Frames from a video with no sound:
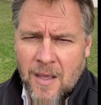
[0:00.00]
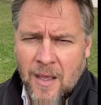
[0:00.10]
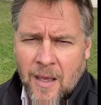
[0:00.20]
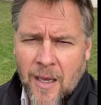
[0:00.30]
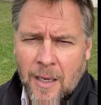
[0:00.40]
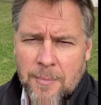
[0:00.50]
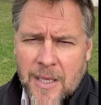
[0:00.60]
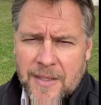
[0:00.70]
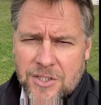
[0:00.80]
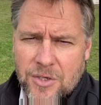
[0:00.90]

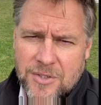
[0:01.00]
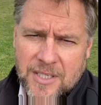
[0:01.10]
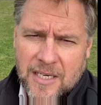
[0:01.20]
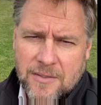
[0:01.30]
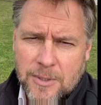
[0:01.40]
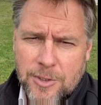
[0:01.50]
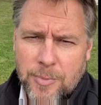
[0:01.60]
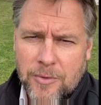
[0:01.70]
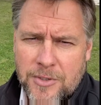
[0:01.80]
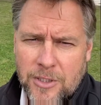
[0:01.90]
And then students get to
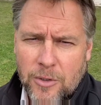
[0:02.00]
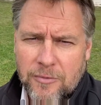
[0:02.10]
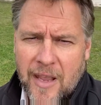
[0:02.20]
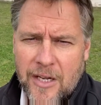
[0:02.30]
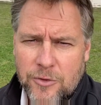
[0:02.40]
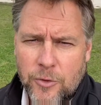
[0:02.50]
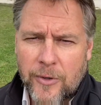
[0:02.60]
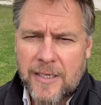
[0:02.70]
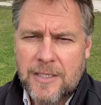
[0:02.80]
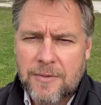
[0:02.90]
experience a lot of outdoor
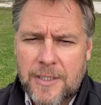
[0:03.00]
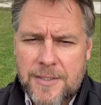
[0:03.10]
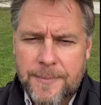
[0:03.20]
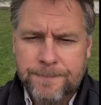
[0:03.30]
activities.